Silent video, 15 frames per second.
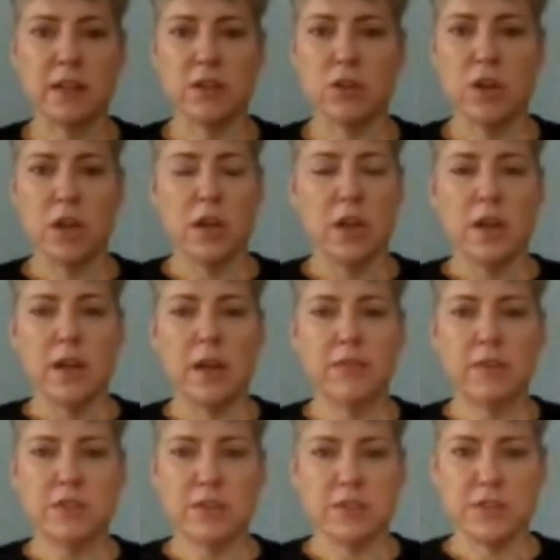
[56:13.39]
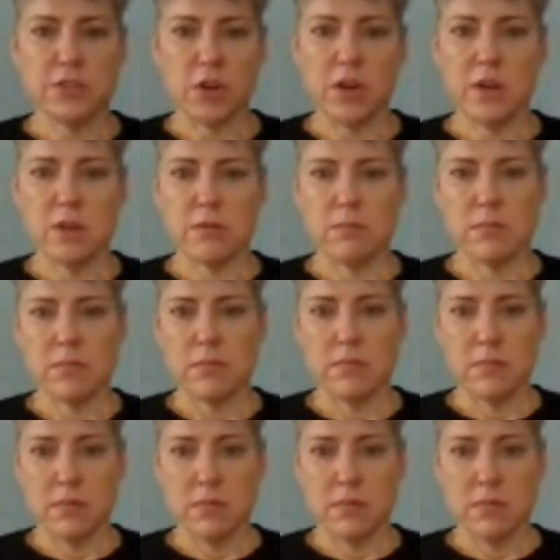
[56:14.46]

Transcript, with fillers: That even to start